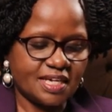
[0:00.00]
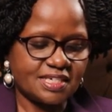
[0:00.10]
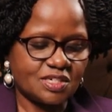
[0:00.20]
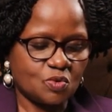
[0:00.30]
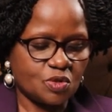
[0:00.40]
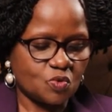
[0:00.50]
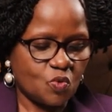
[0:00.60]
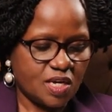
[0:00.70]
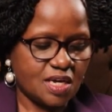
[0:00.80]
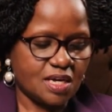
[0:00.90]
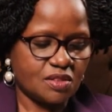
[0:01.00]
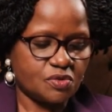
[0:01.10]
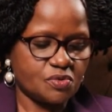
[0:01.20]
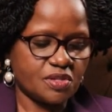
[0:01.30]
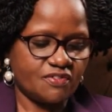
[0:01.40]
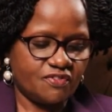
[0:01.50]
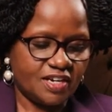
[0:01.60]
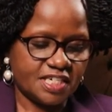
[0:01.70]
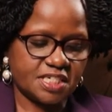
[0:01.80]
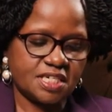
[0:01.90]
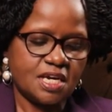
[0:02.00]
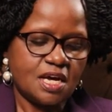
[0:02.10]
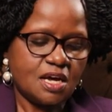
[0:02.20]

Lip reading: that it was weak through the flesh,